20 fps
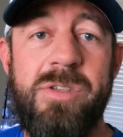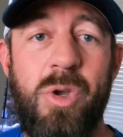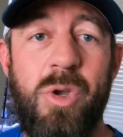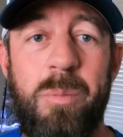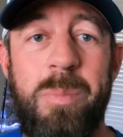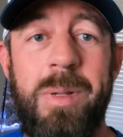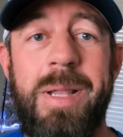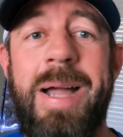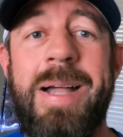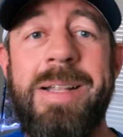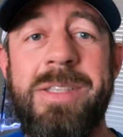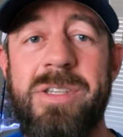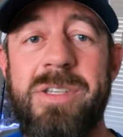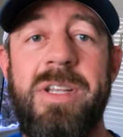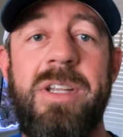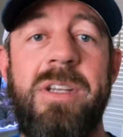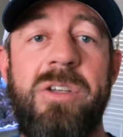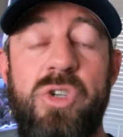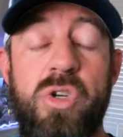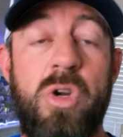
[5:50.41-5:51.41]
So Platz
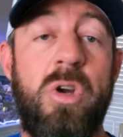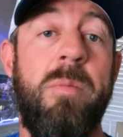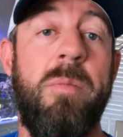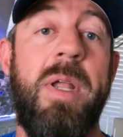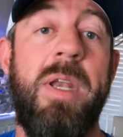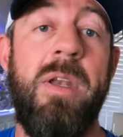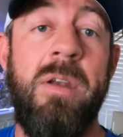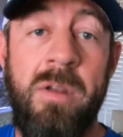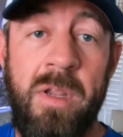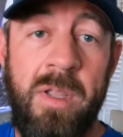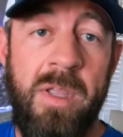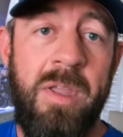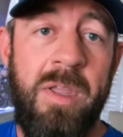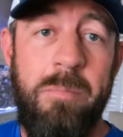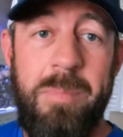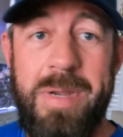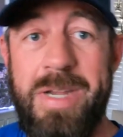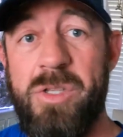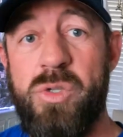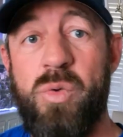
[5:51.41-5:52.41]
in German
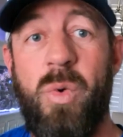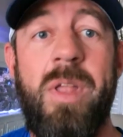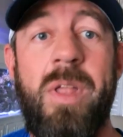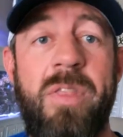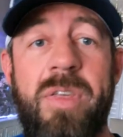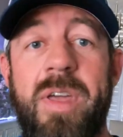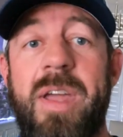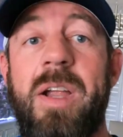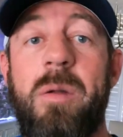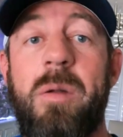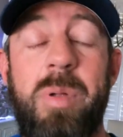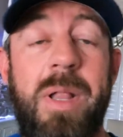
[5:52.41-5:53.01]
means one thing.